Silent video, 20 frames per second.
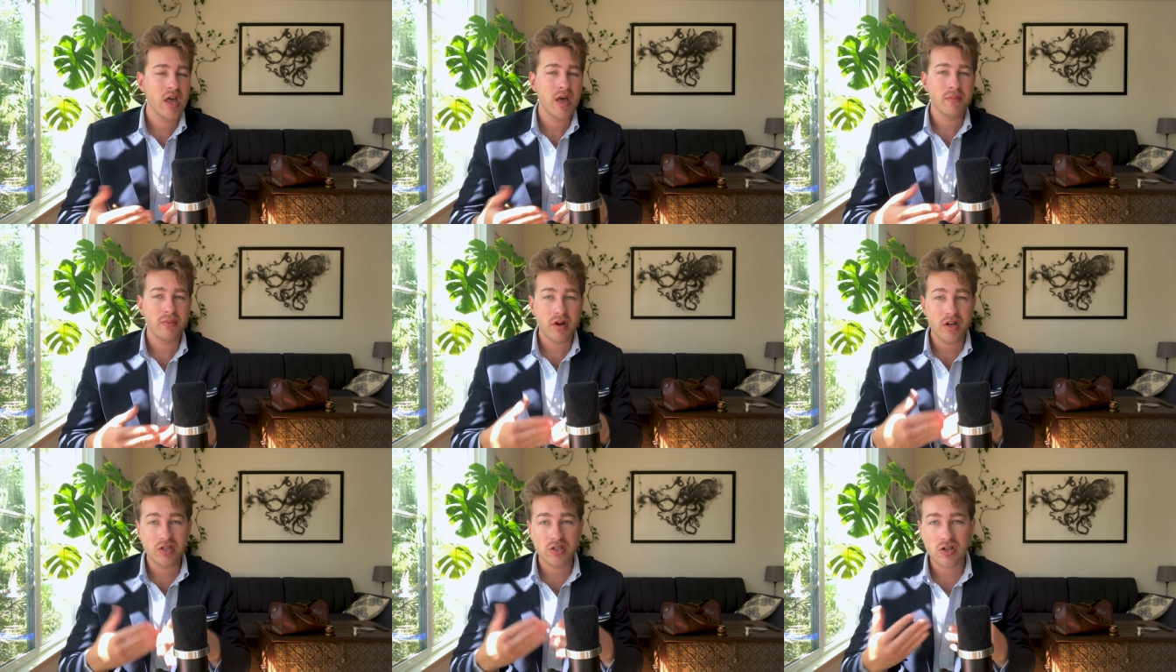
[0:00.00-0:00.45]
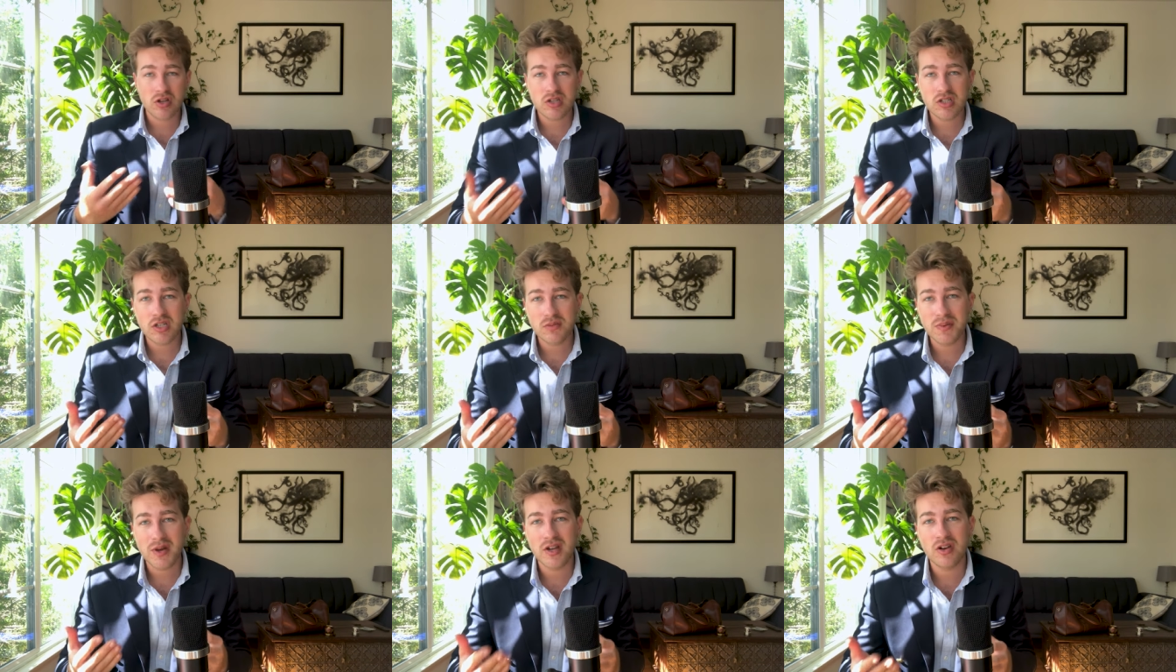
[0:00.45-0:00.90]
But it does
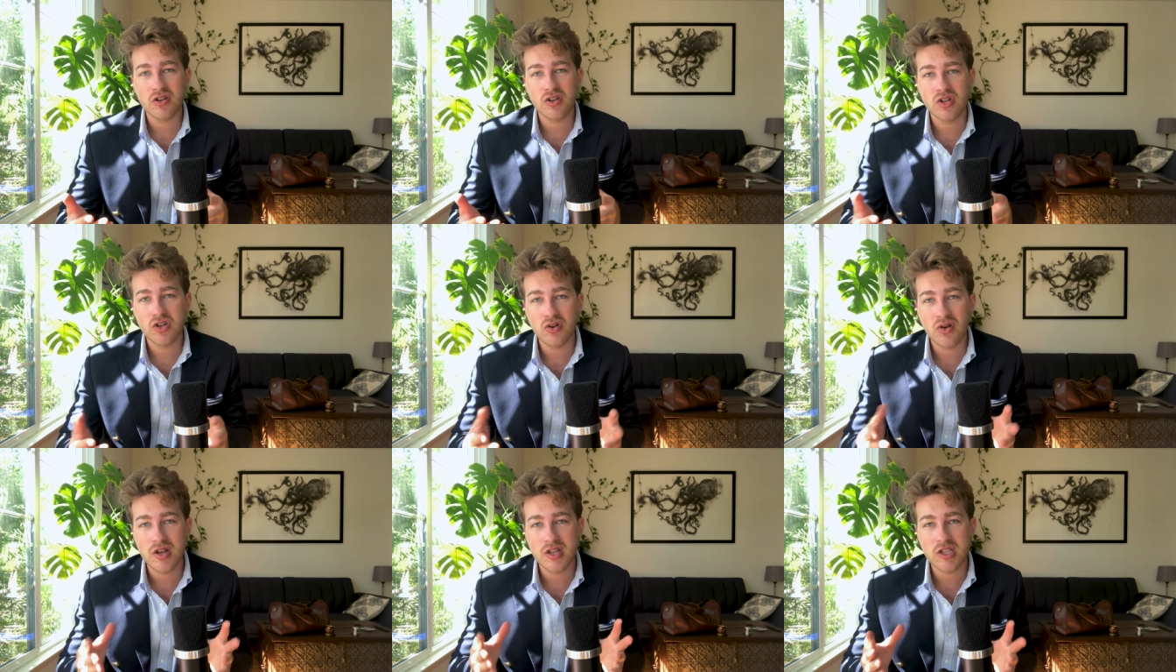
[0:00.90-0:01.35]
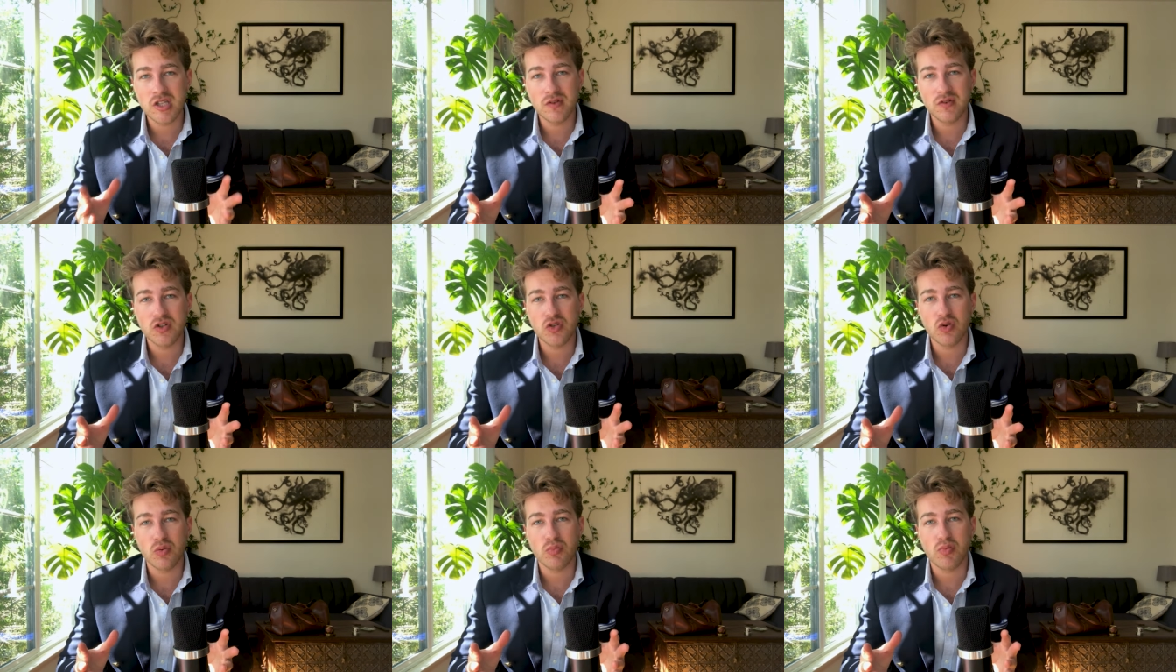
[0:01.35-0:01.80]
depend on your
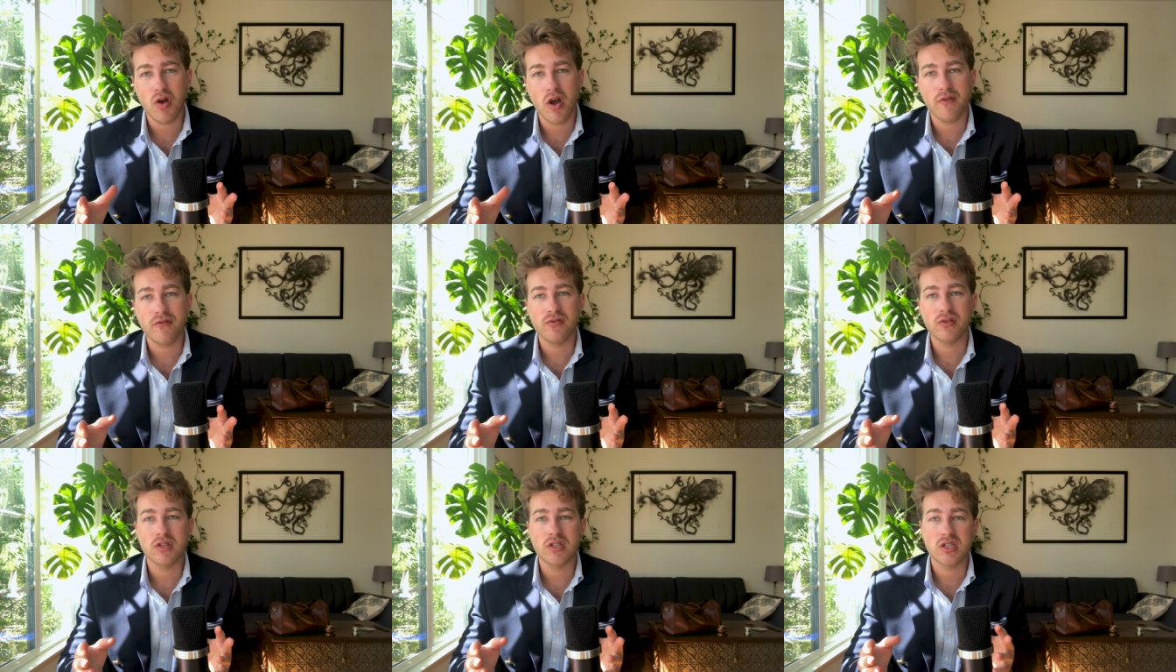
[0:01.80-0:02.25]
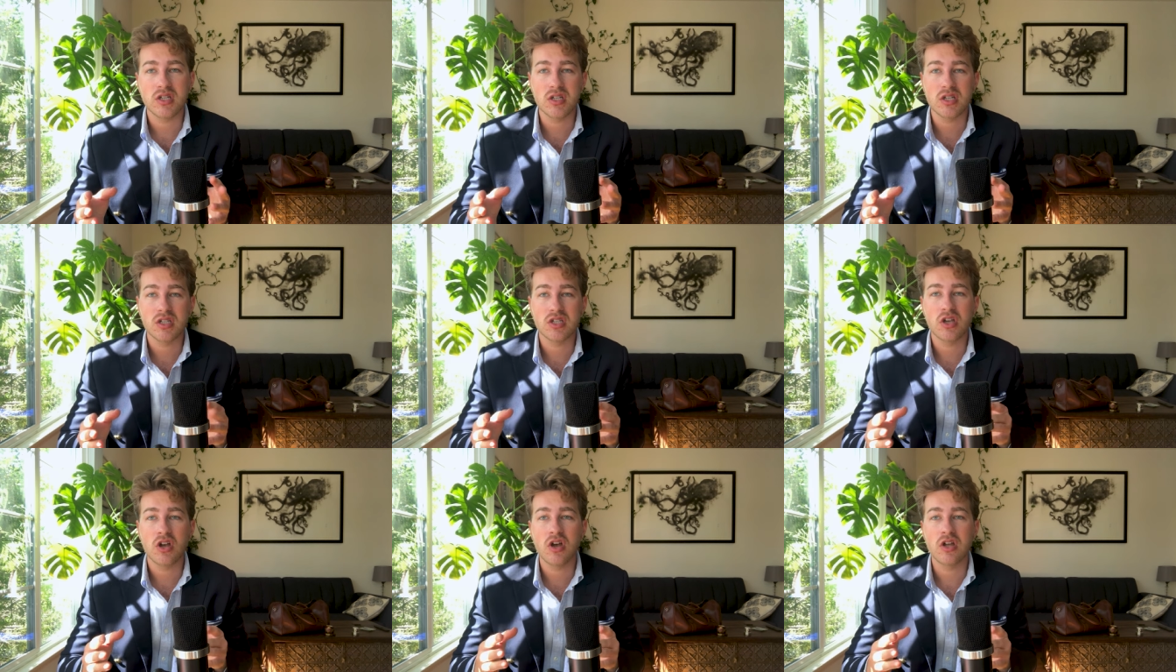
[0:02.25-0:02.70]
individual preference, and
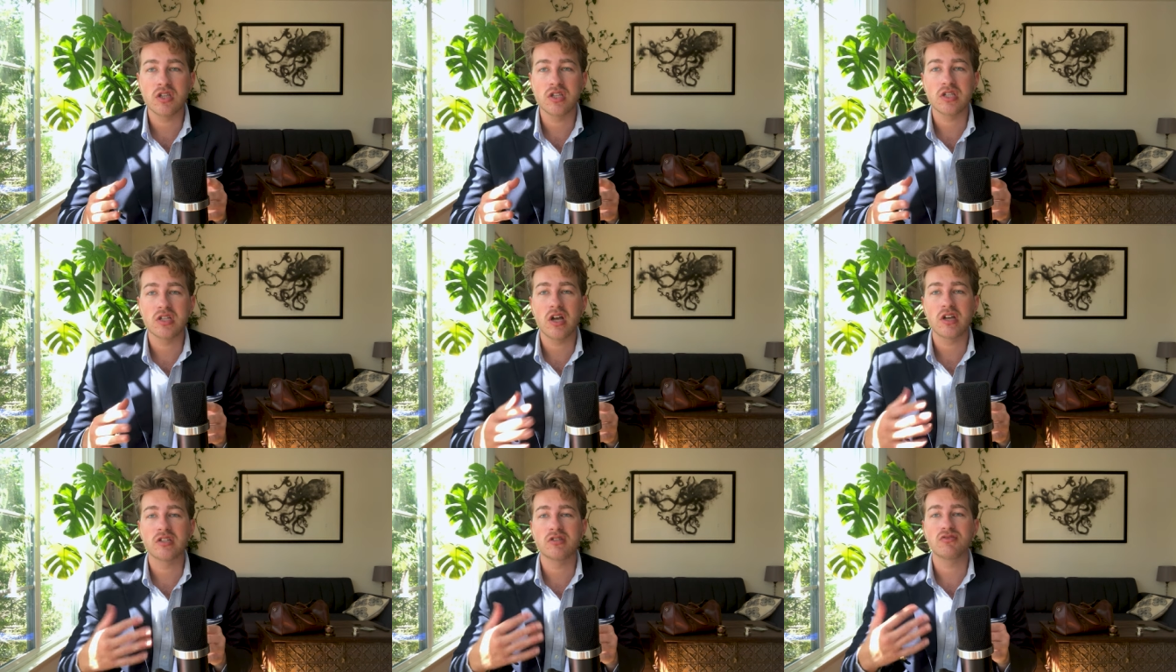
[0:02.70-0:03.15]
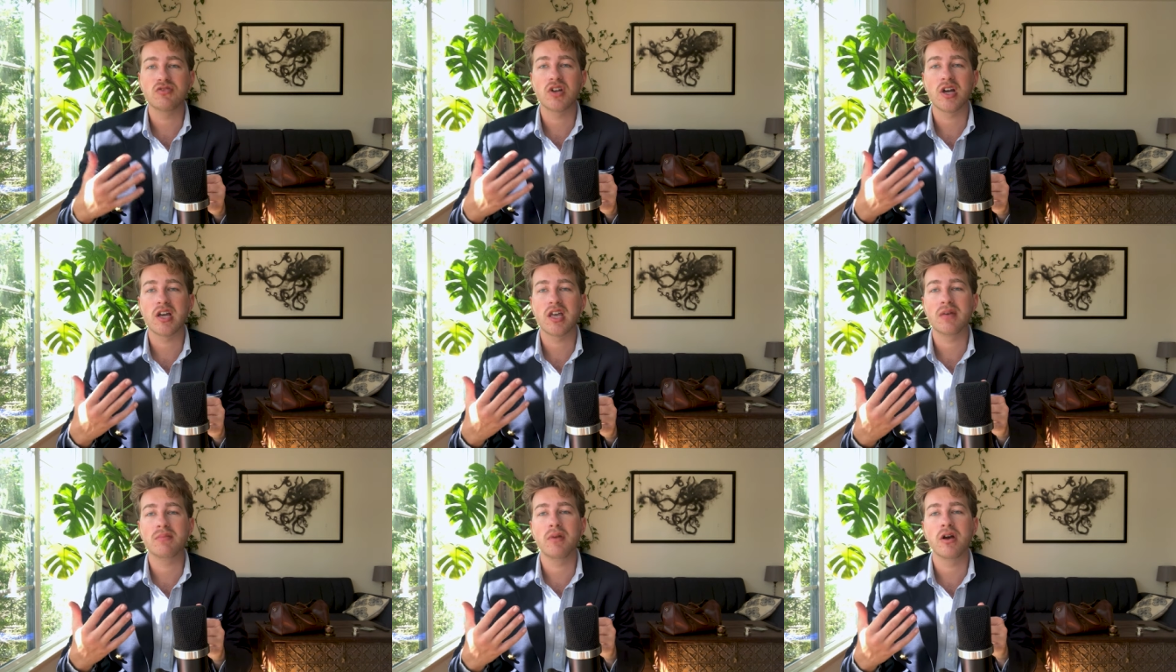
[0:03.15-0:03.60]
certain styles of
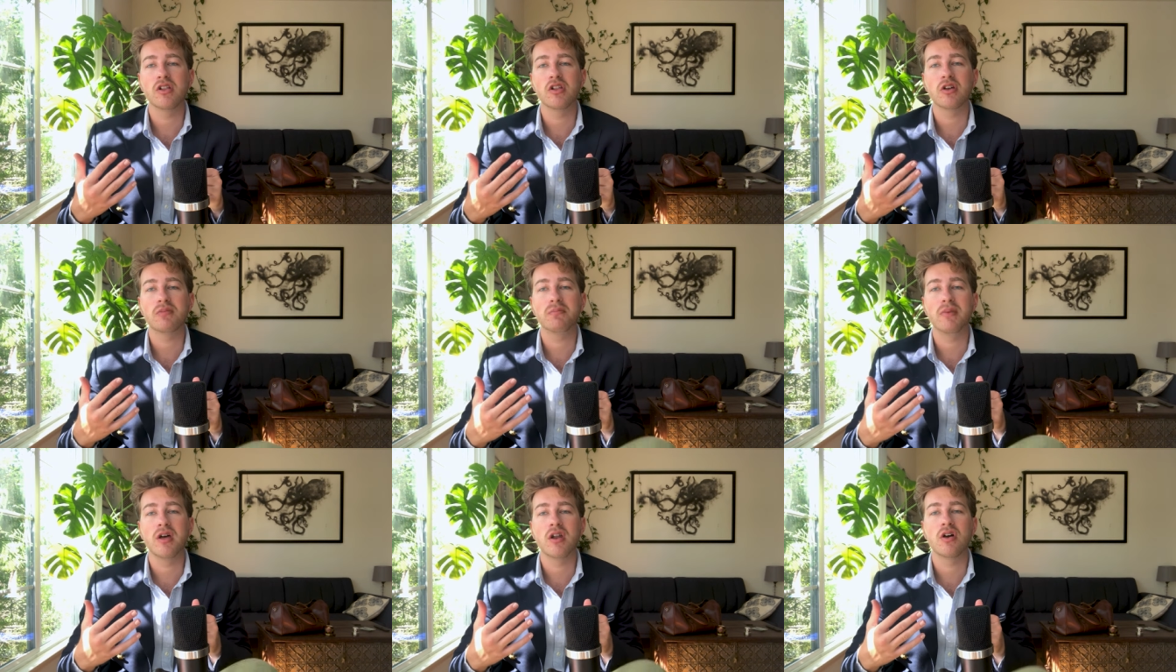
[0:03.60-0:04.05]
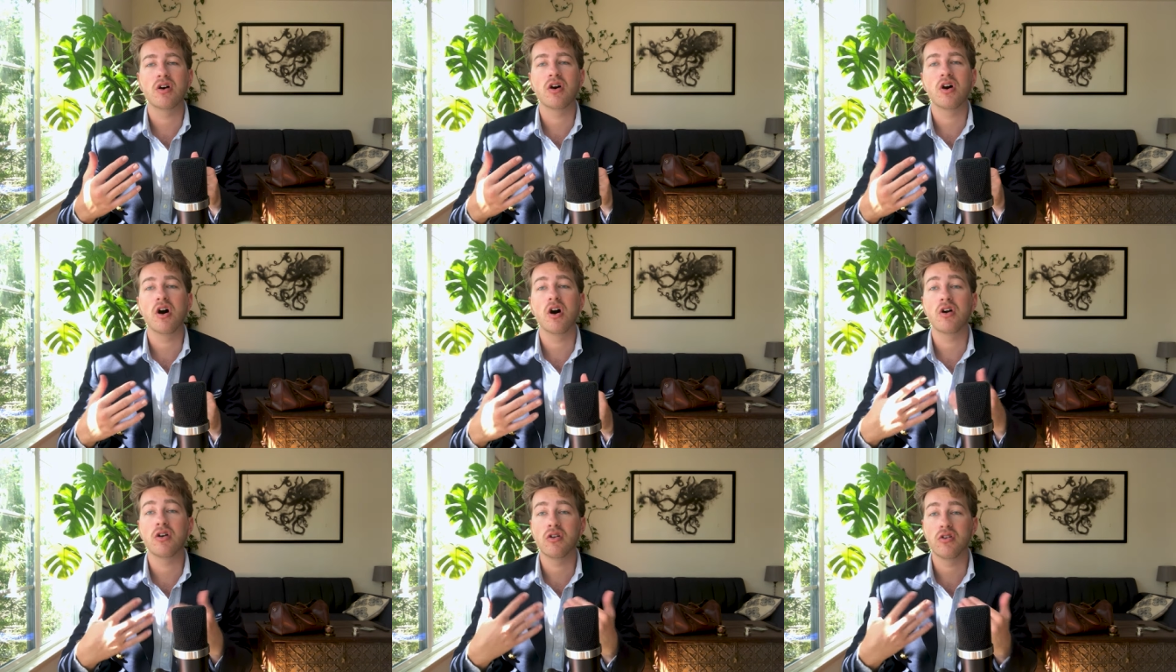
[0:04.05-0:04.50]
jacket might look better
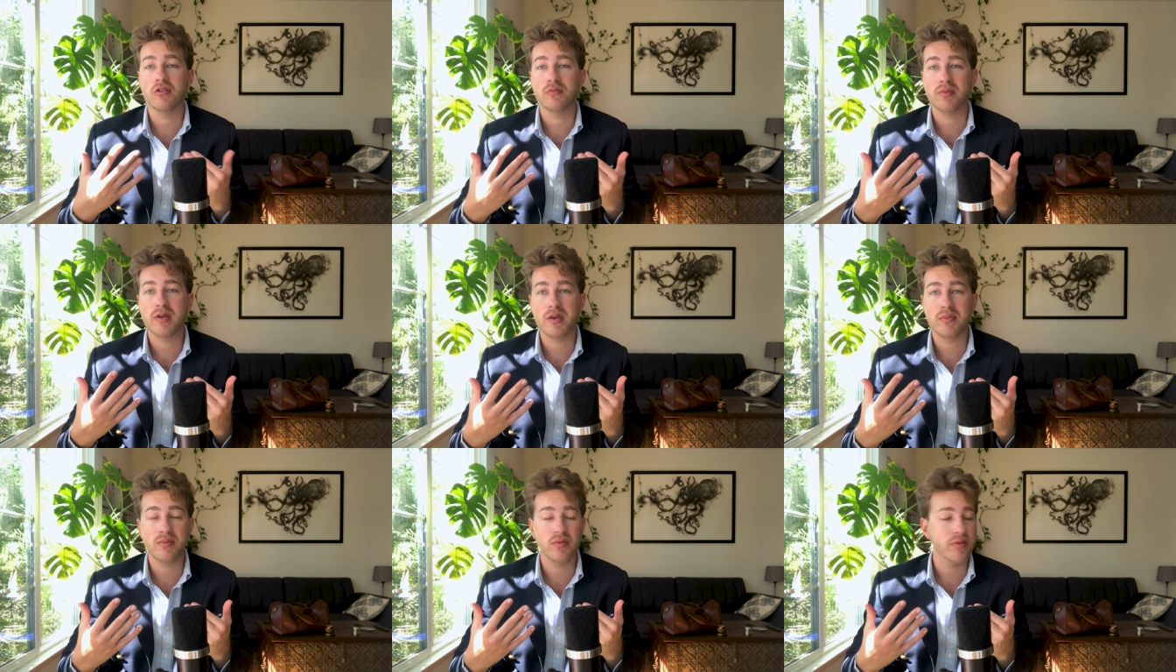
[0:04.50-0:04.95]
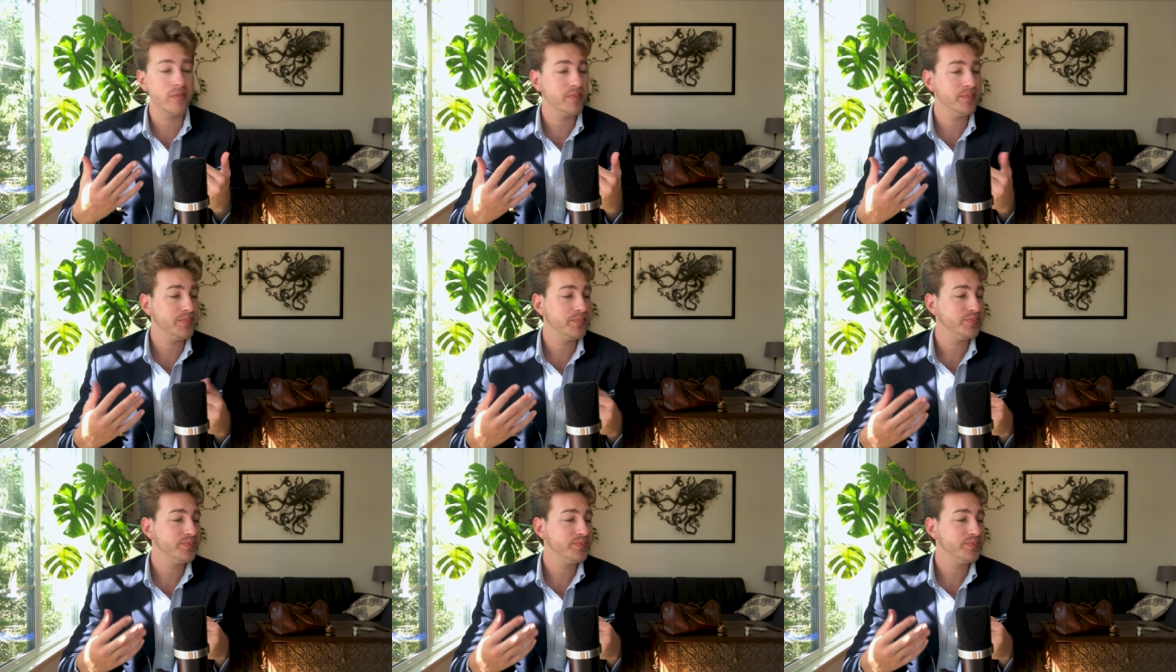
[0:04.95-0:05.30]
on other people.